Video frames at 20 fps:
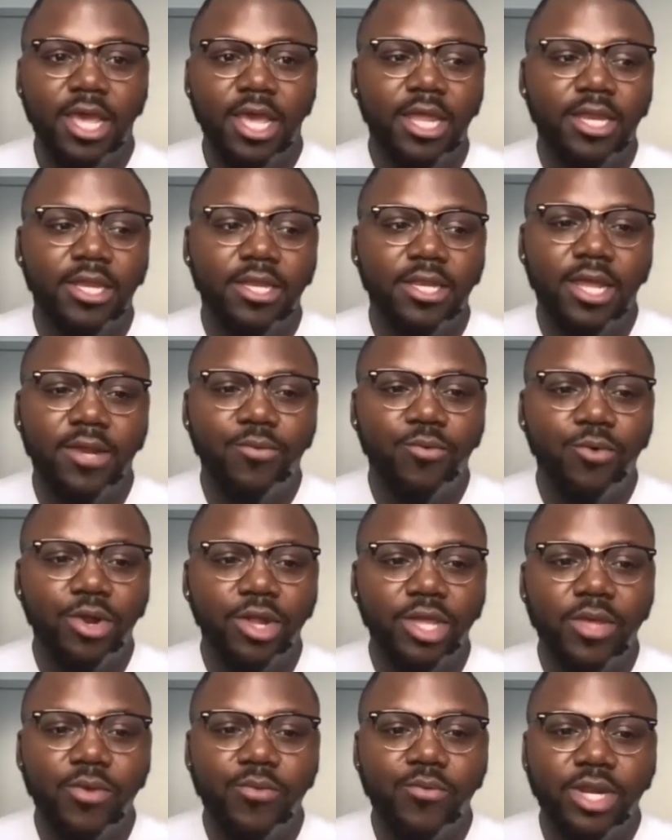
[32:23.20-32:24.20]
and and
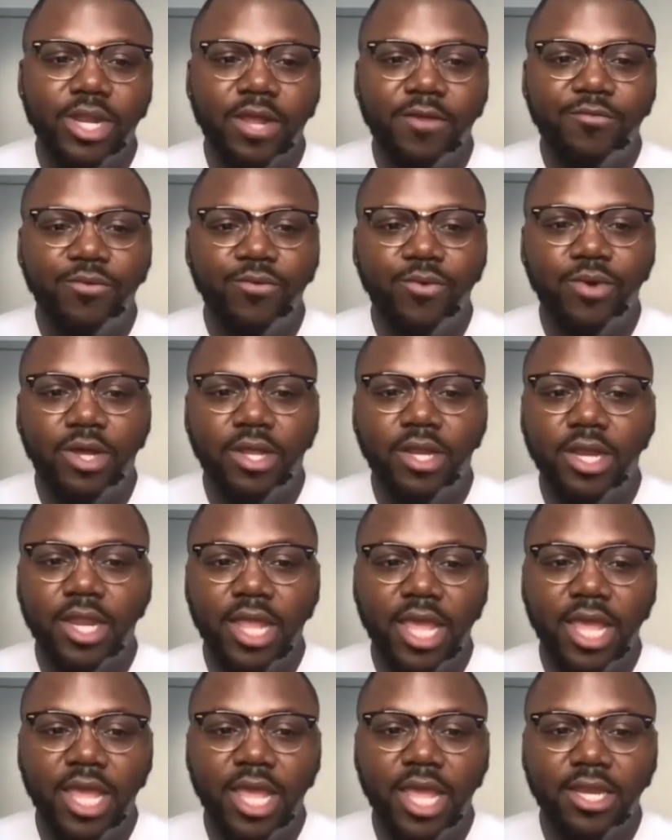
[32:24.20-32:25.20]
working with
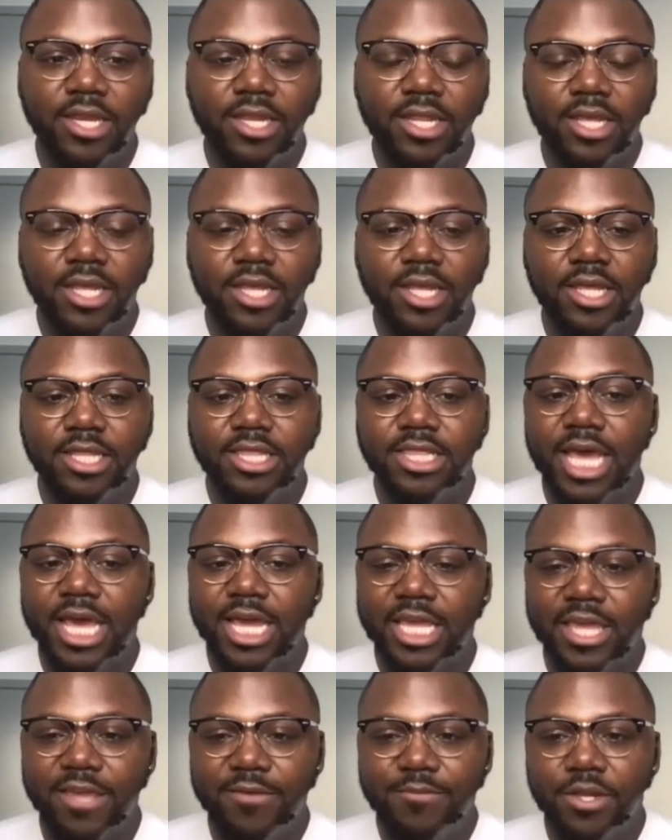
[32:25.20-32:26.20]
everyone, and
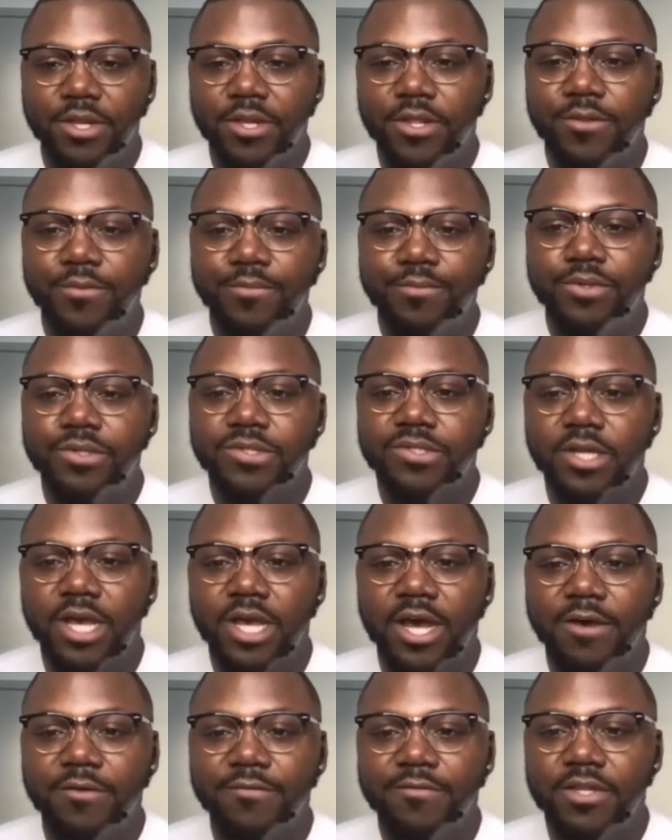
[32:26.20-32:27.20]
that gave me another boost
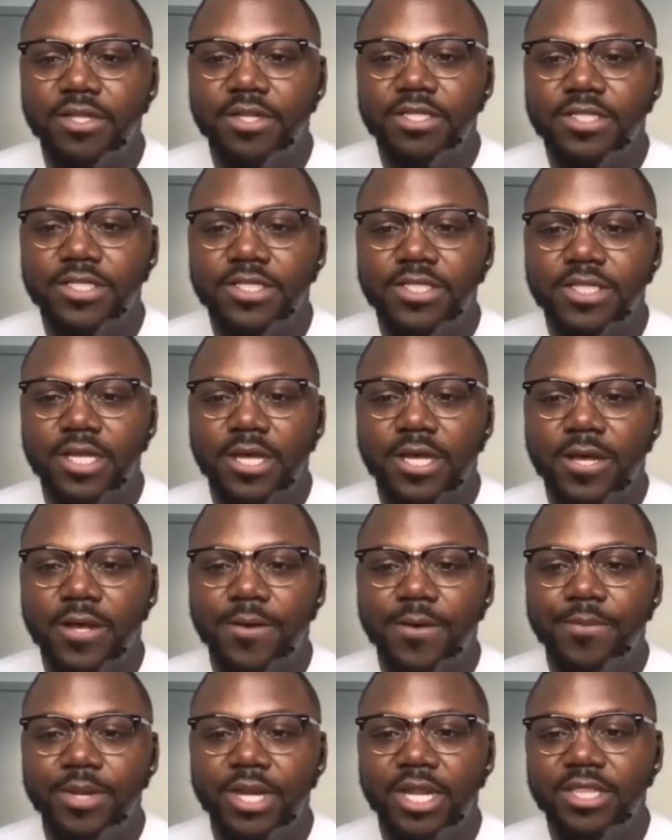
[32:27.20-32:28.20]
of confidence.
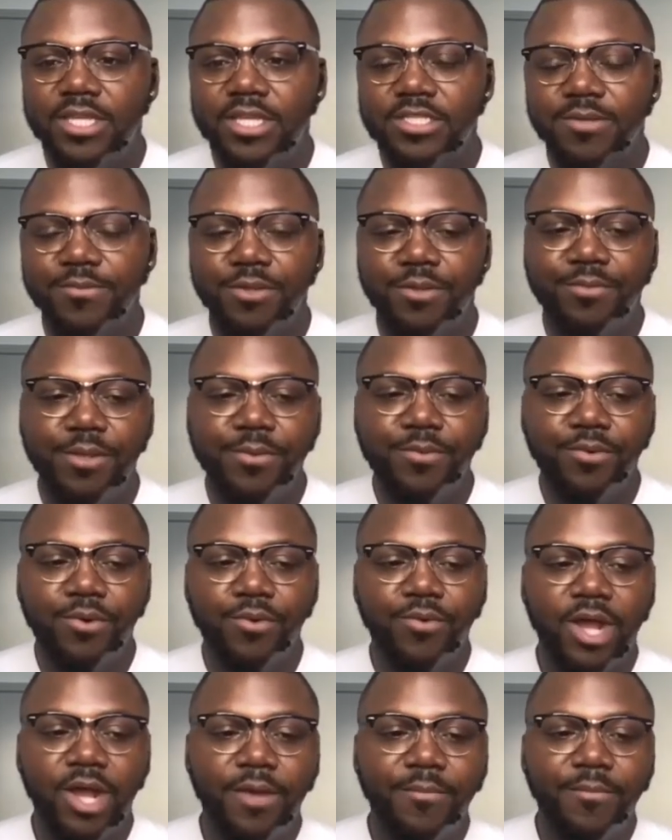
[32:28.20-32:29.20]
Um, and I think some of the
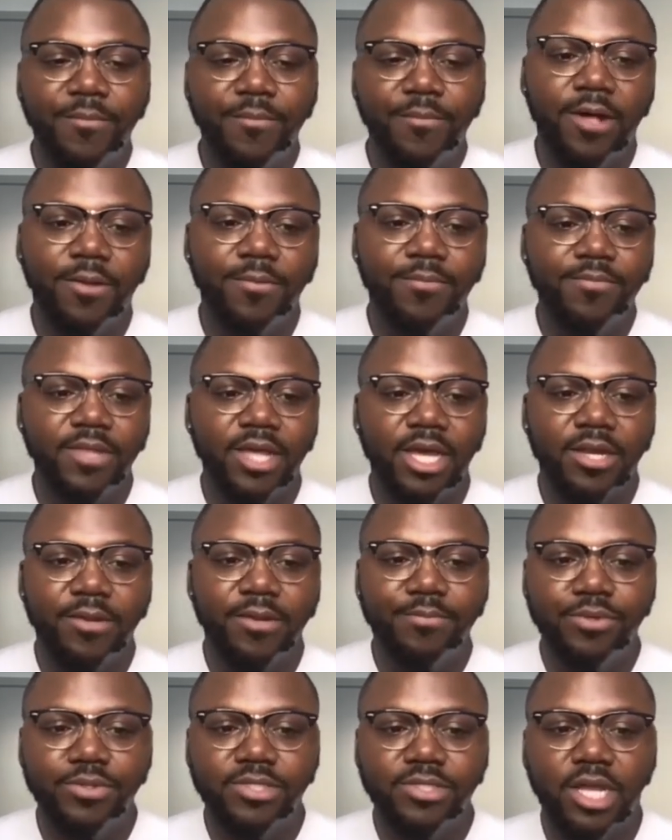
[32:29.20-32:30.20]
people around me helped
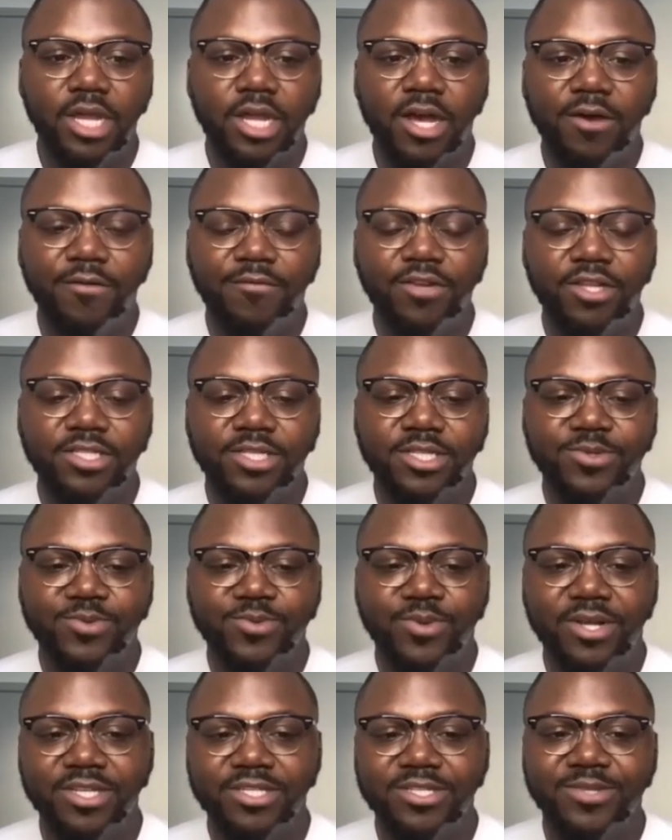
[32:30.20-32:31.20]
kind of boost that confidence
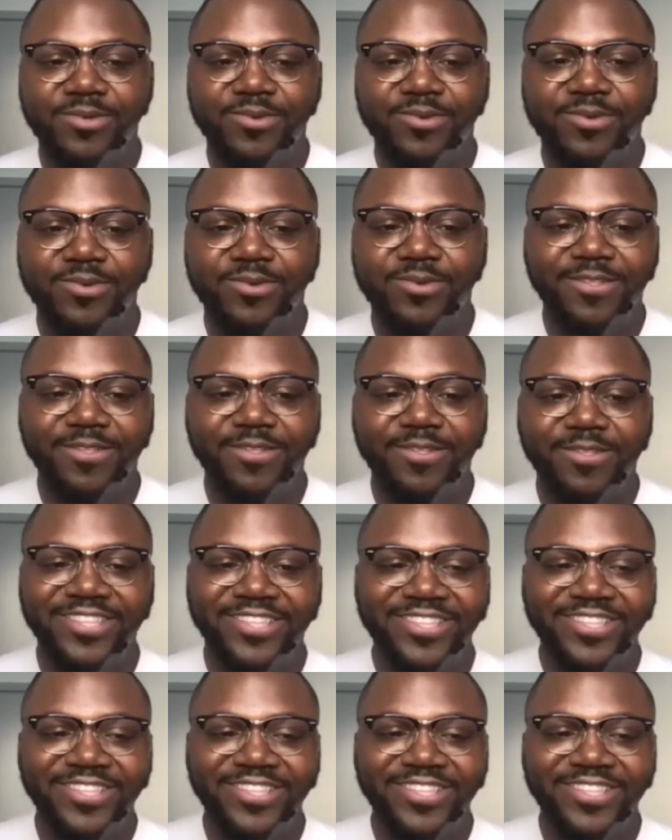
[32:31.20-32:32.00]
as well because they were like,